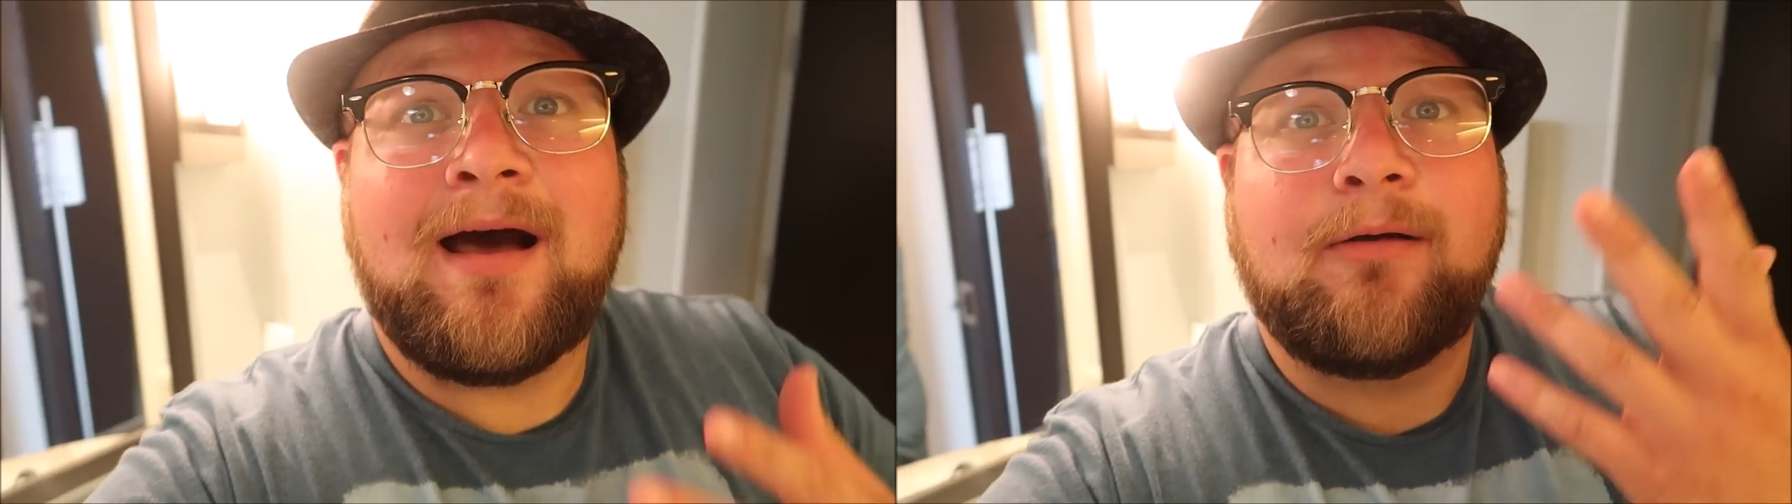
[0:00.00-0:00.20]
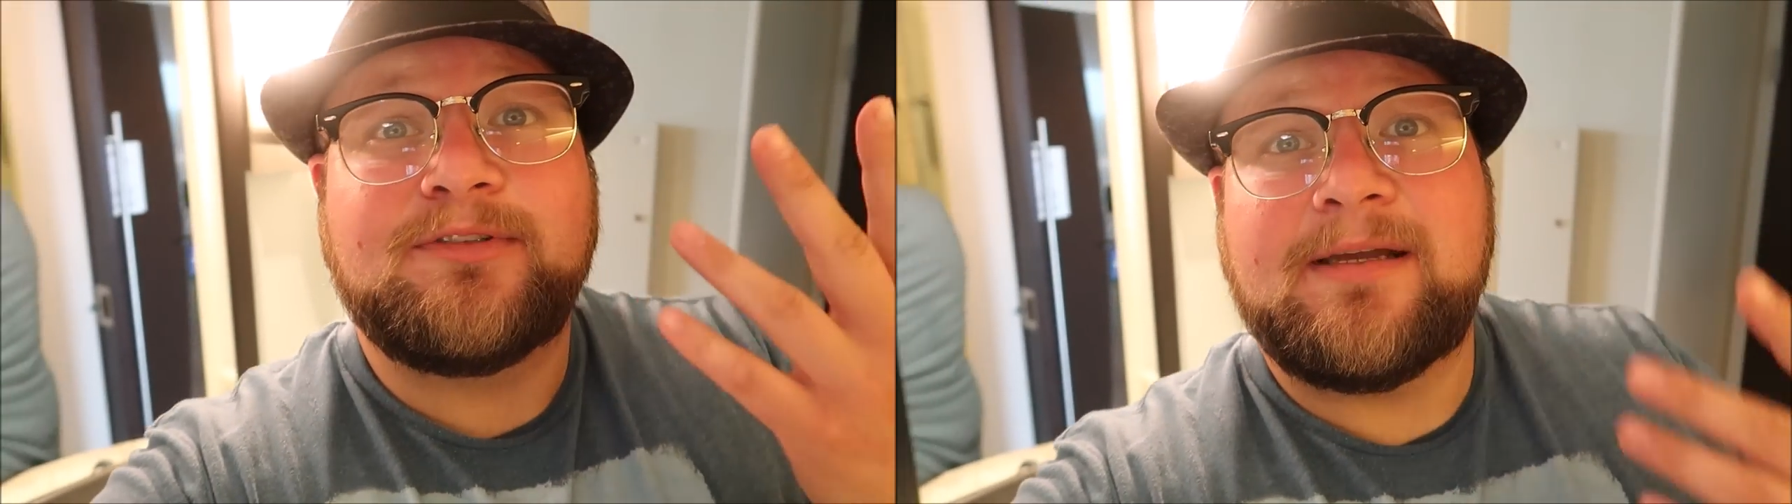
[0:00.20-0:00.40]

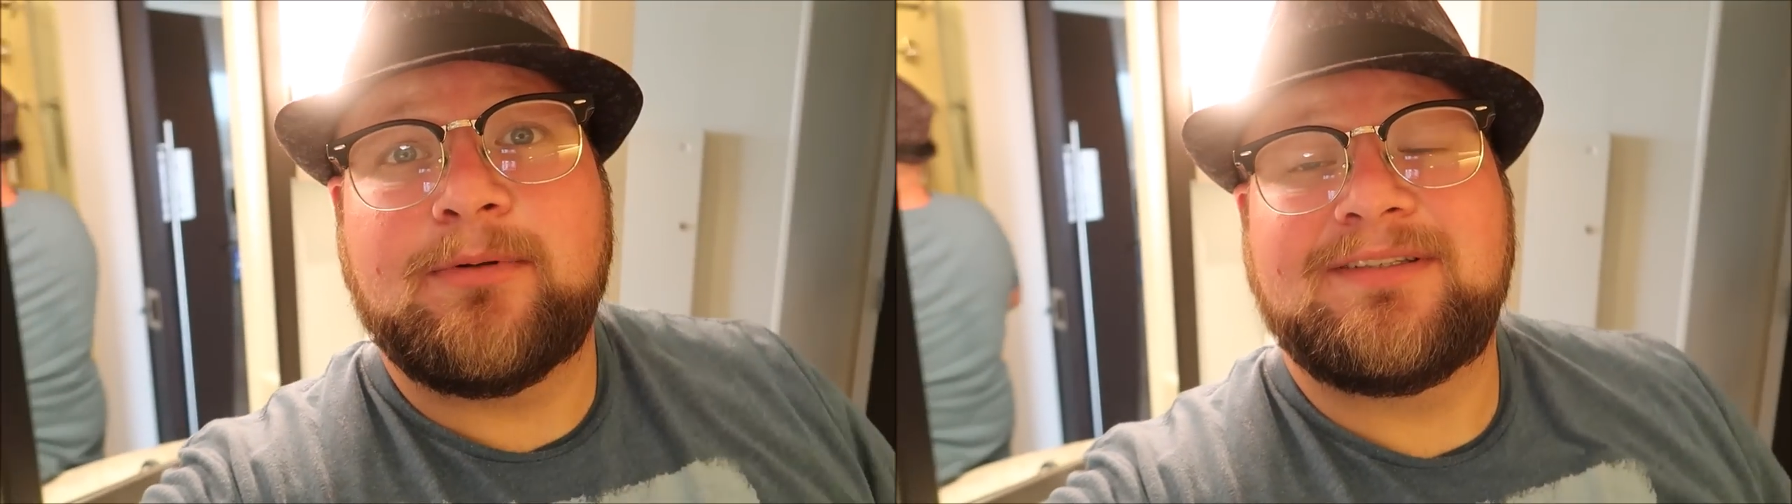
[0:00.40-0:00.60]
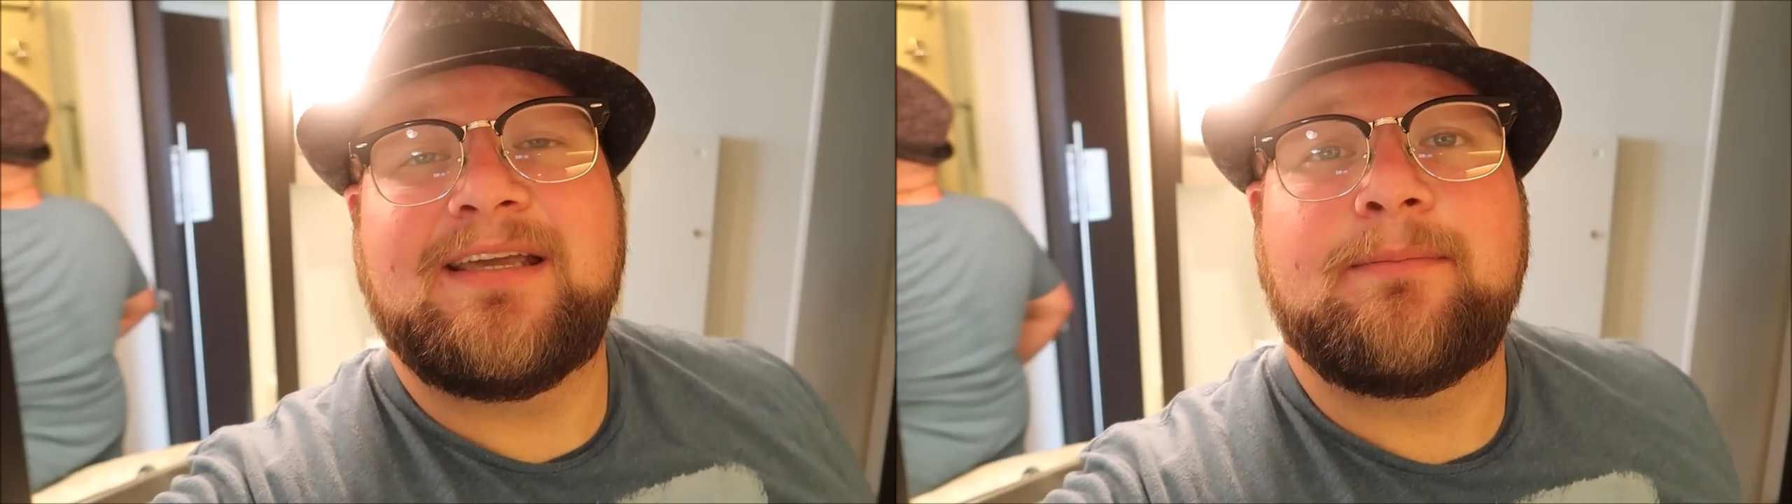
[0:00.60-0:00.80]
I was
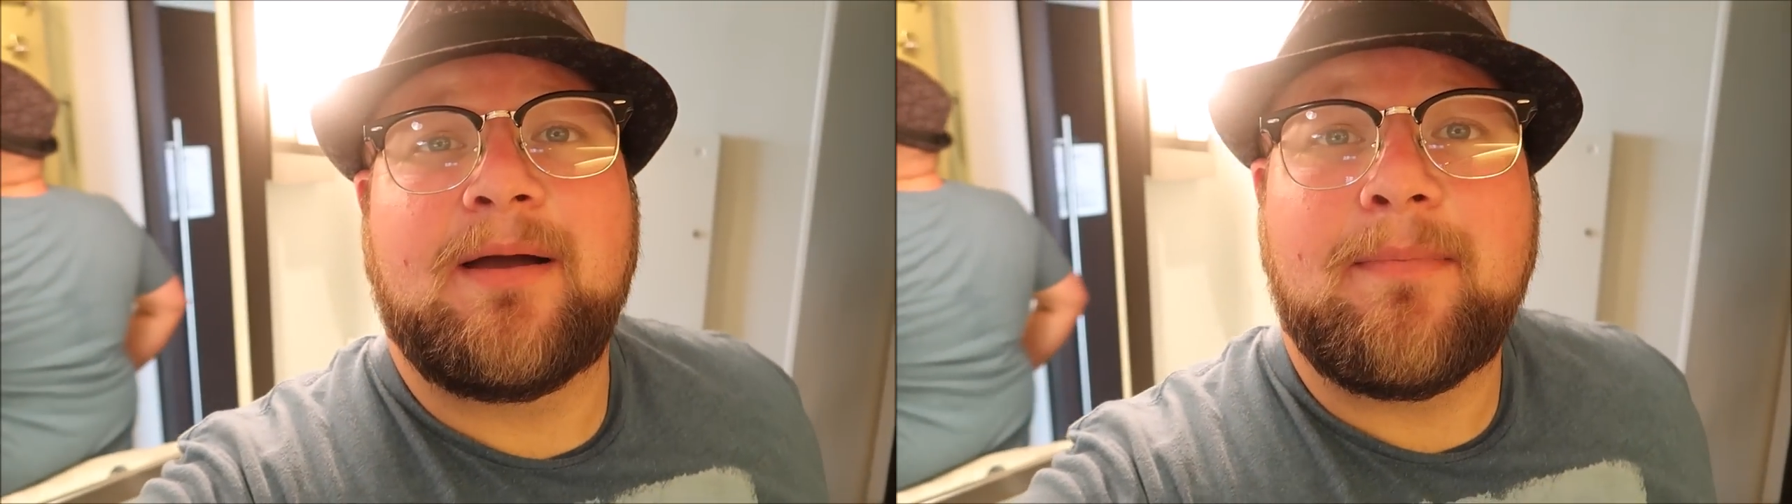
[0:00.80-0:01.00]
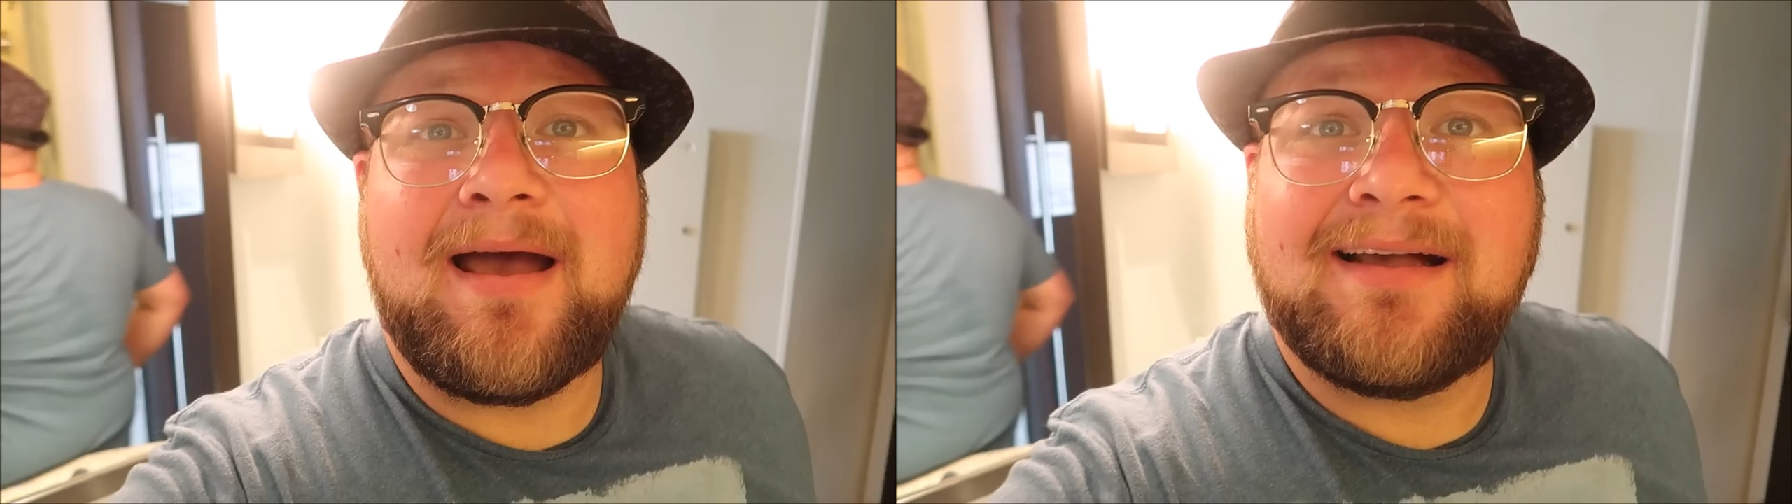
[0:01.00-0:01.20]
able to take
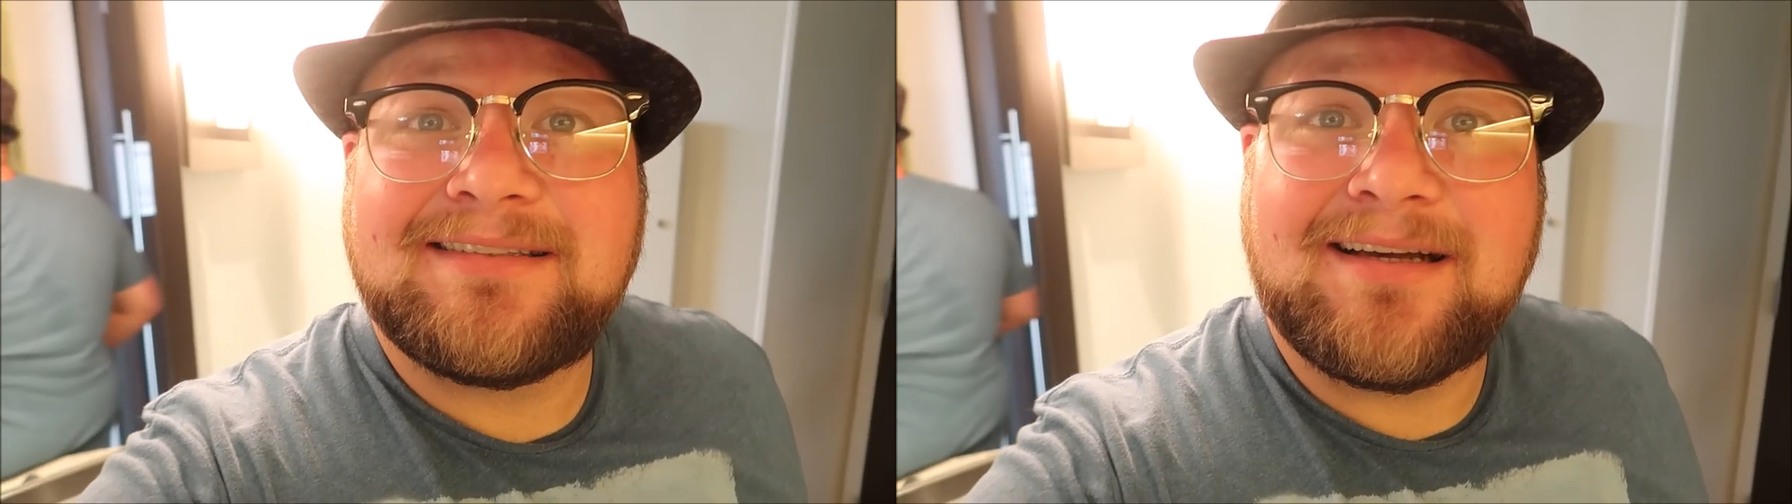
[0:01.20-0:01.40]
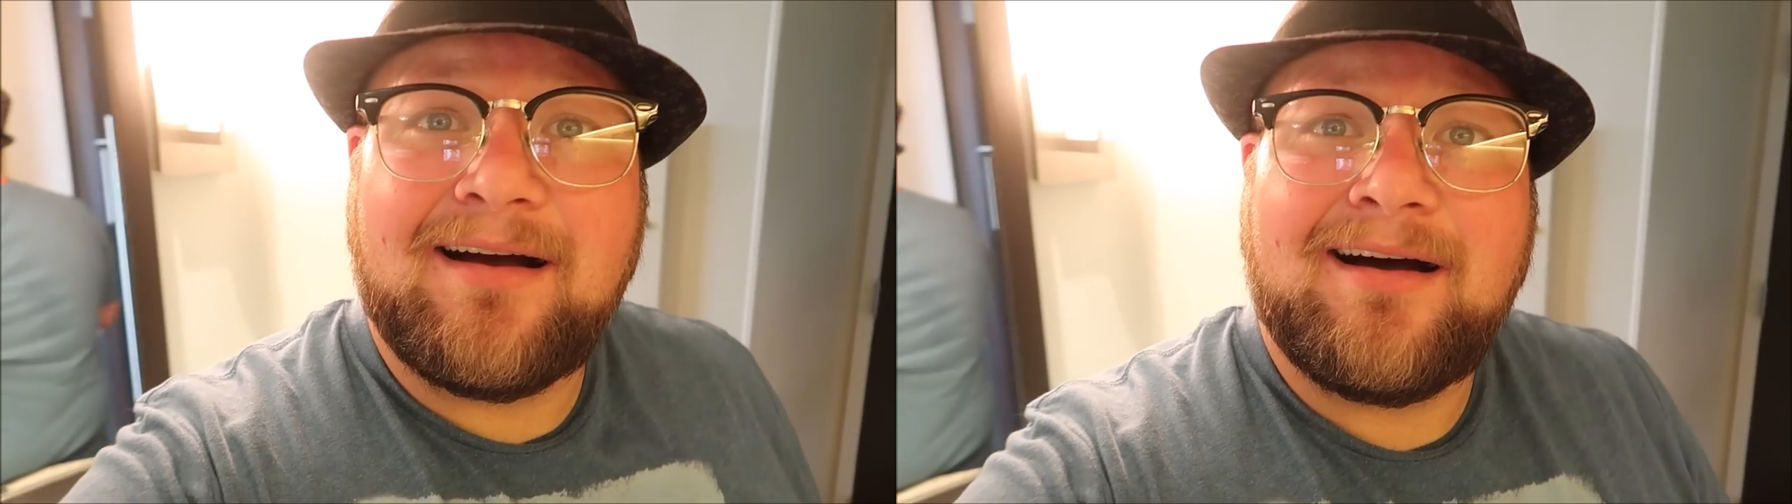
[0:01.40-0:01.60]
my
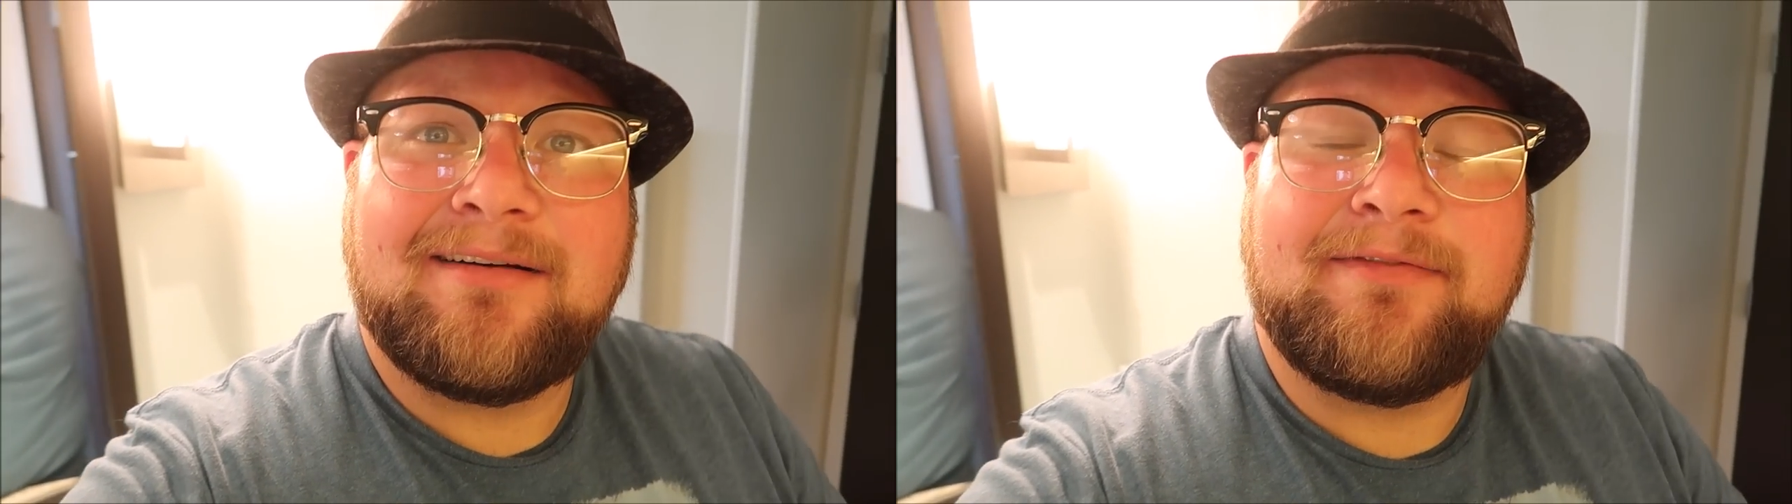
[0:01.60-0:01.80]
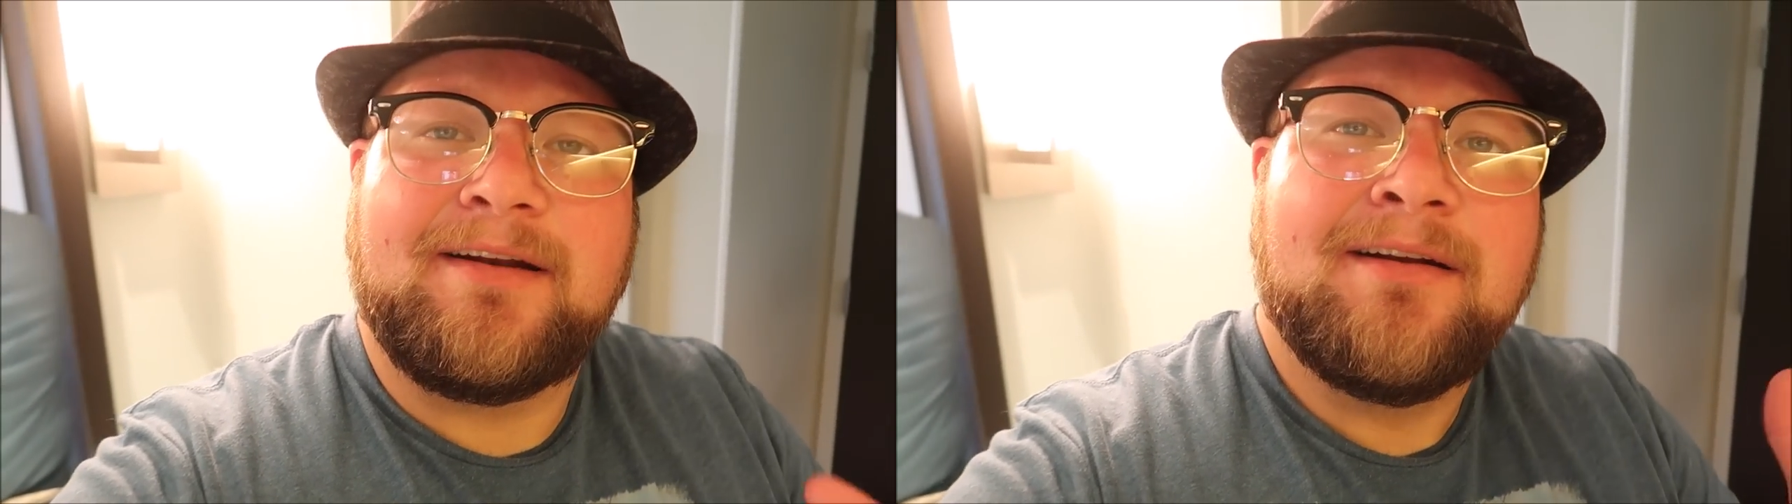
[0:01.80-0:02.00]
mask
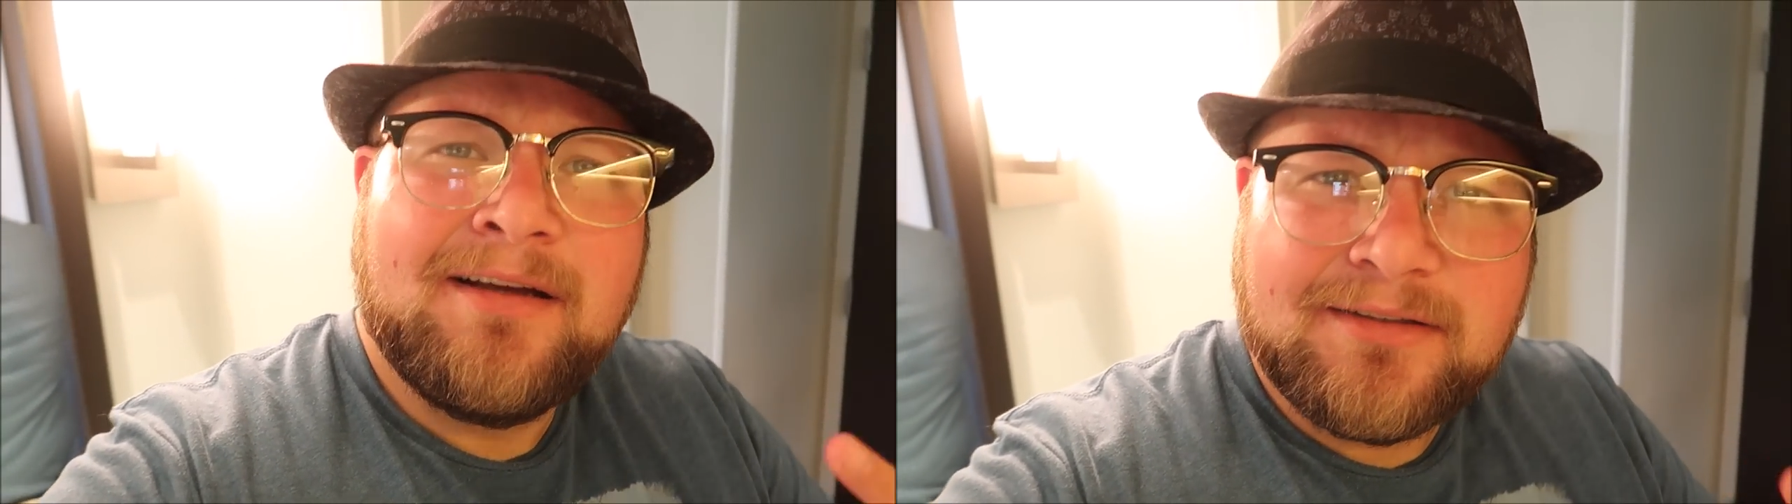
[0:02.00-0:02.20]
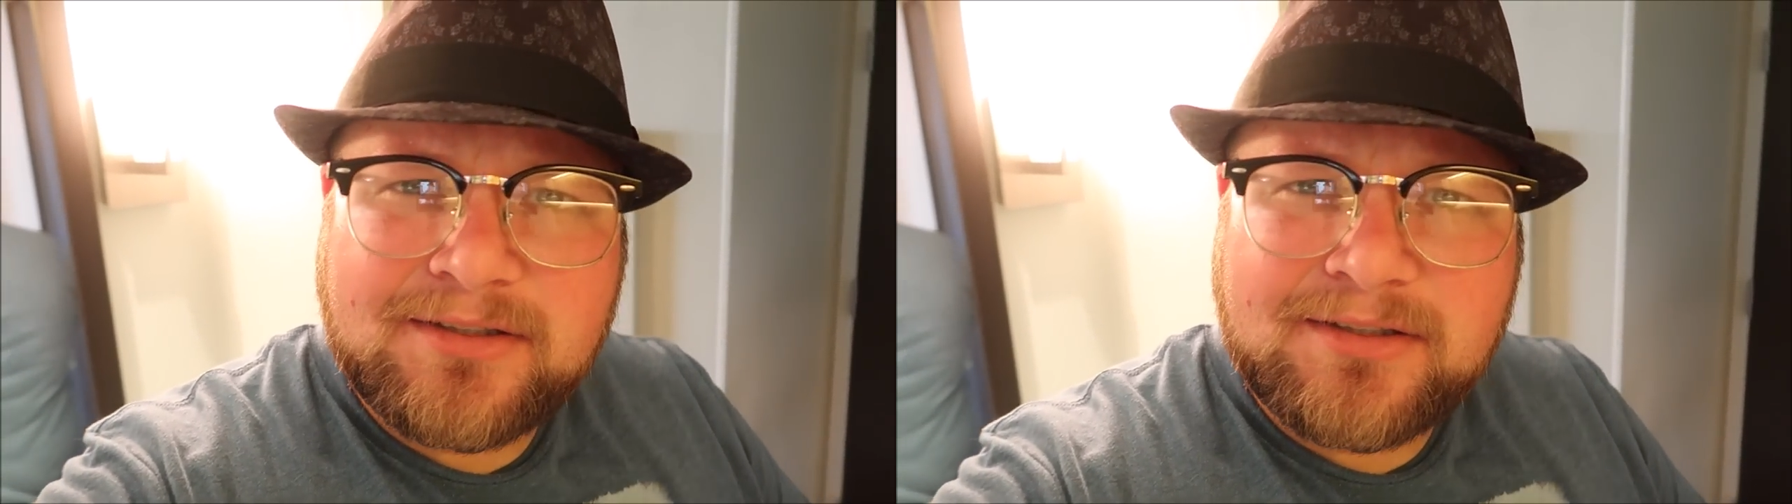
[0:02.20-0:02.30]
off and